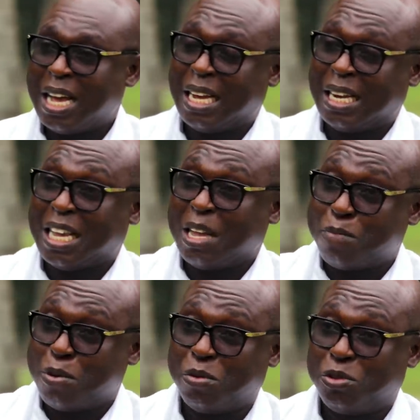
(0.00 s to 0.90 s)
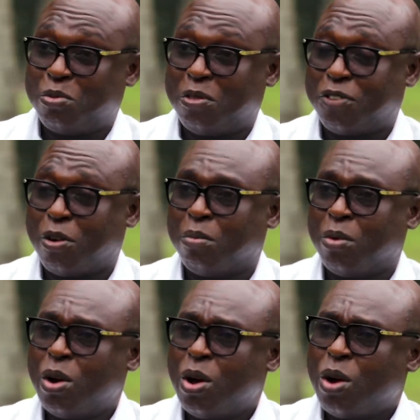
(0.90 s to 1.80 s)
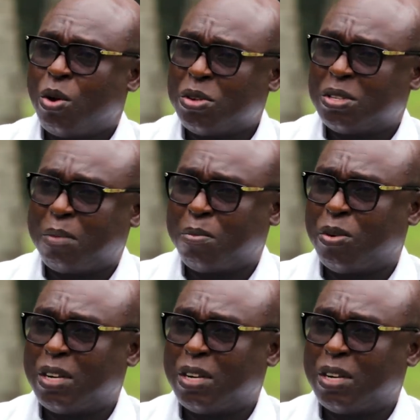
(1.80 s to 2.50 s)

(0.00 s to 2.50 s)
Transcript: and you promote me from constable